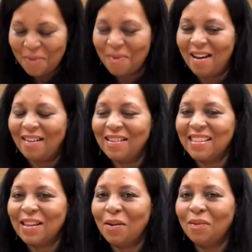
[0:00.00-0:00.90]
Wow.
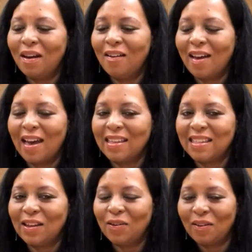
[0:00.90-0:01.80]
So, okay.
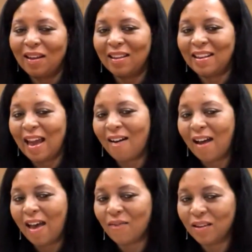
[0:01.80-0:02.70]
So now
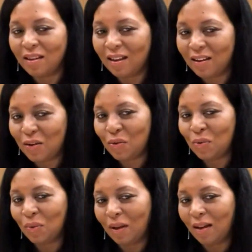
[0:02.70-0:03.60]
I have a
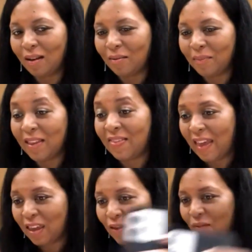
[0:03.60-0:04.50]
new, and
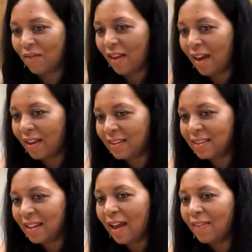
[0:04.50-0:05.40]
thank you for that.
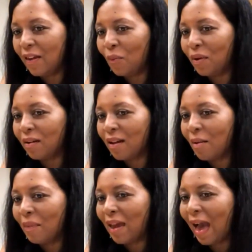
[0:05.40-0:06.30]
It's not that we're
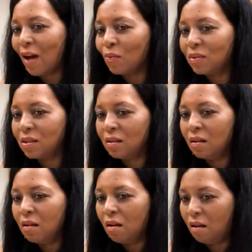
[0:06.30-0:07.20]
coming out
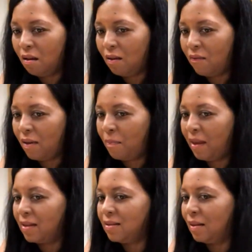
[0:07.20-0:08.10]
of a
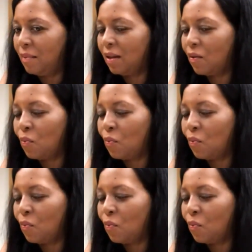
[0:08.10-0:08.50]
pandemic.